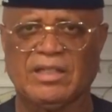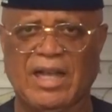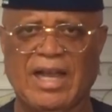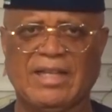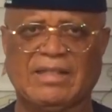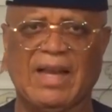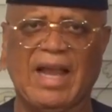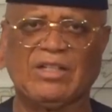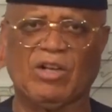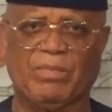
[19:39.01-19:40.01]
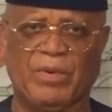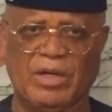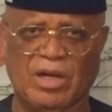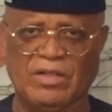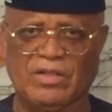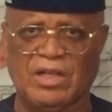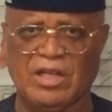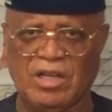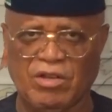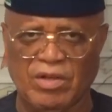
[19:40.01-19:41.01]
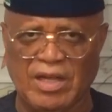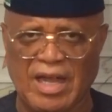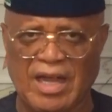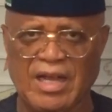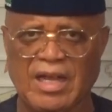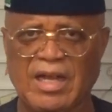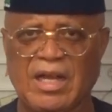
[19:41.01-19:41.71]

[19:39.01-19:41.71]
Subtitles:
shine His light upon us in the new year.